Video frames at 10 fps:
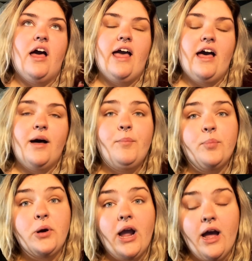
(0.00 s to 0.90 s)
a
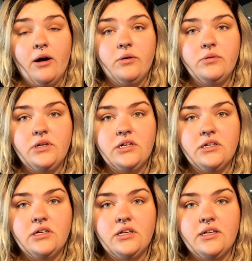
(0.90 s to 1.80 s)
brown
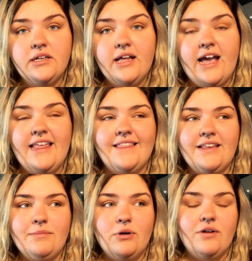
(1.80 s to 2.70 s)
and then
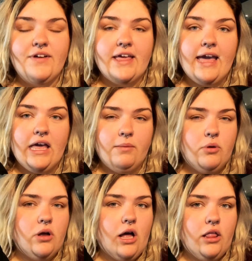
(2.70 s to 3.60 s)
more of a camel
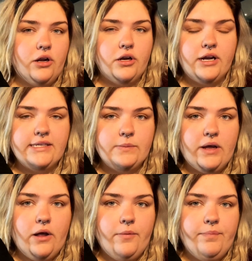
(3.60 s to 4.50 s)
color as well.